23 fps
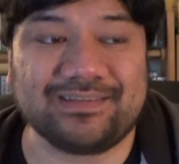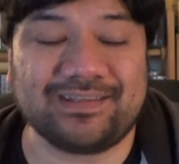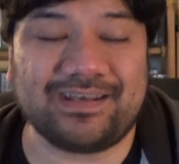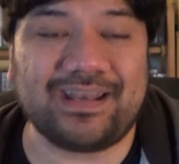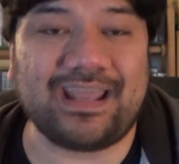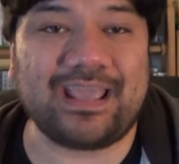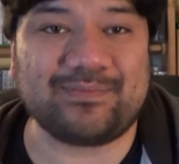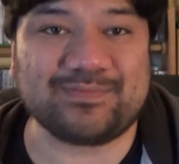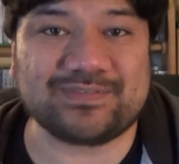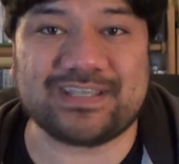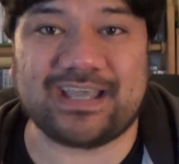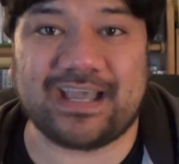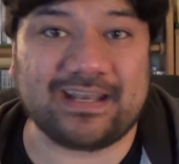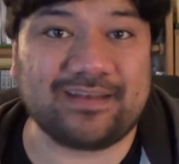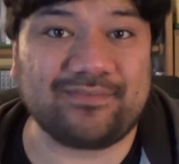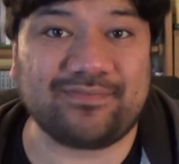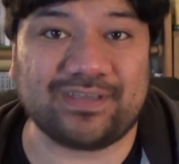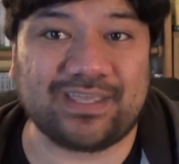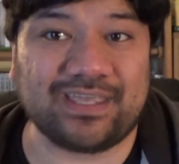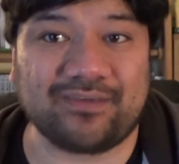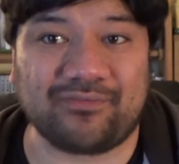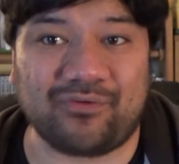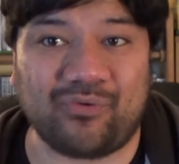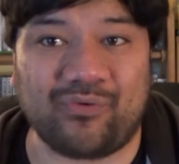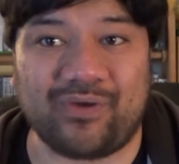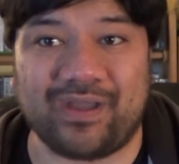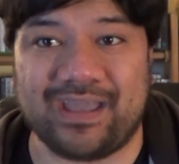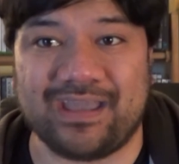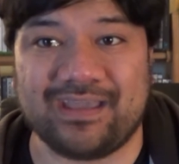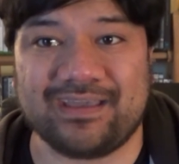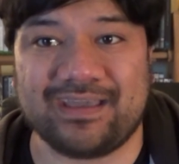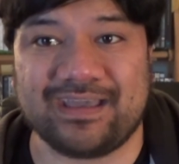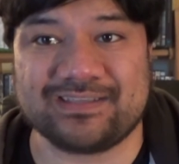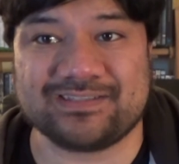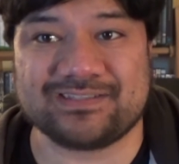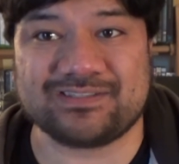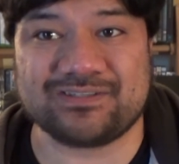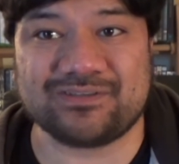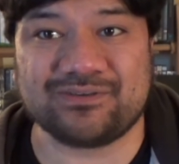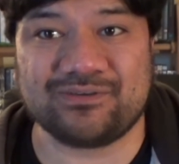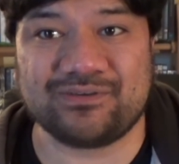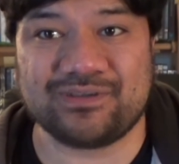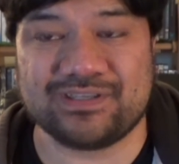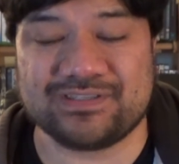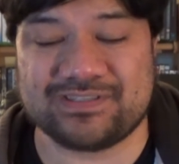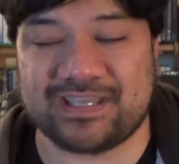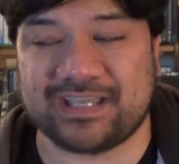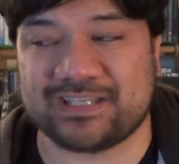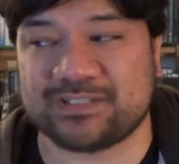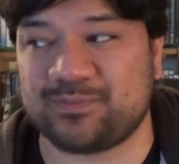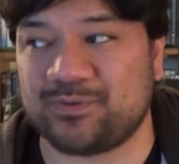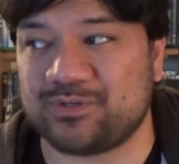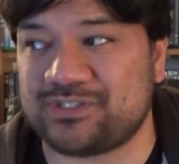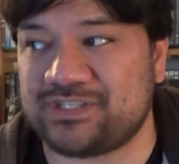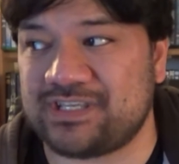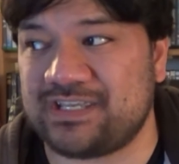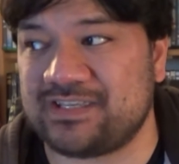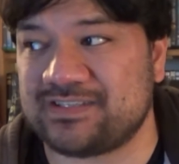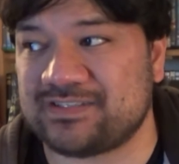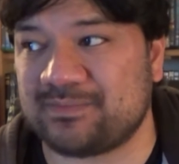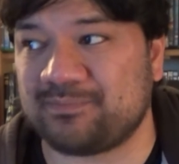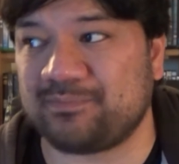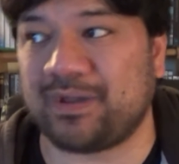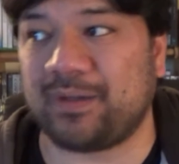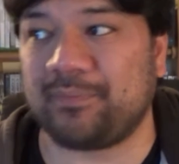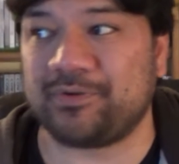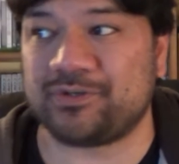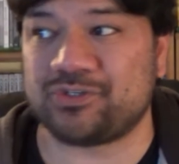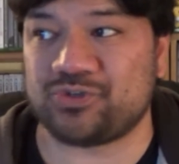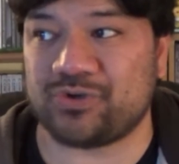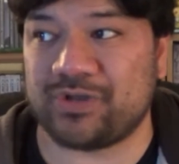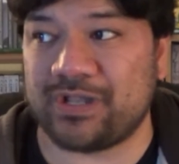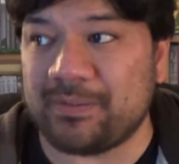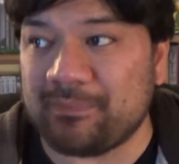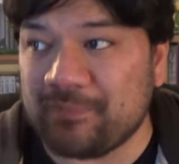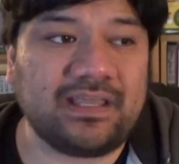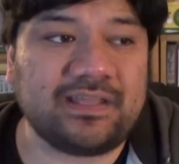The name's kind of a giveaway as to his expertise in puppetry.